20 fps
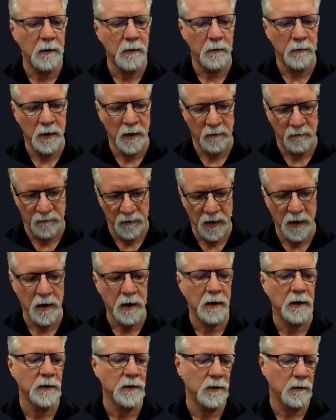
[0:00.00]
Okay,
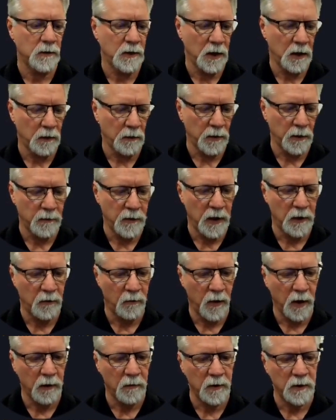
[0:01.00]
fine. Let's go take a look at that
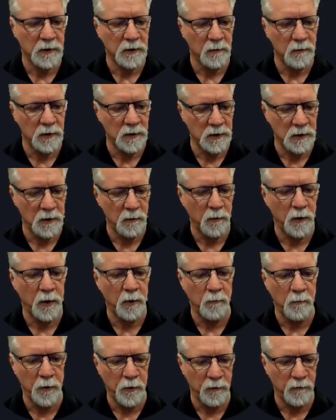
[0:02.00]
directory so we see where
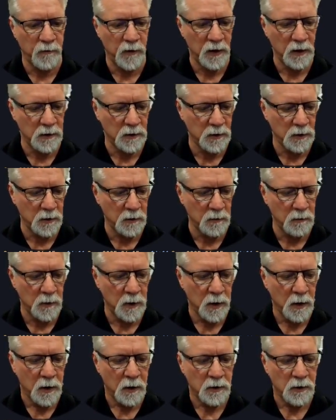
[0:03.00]
it moved things to.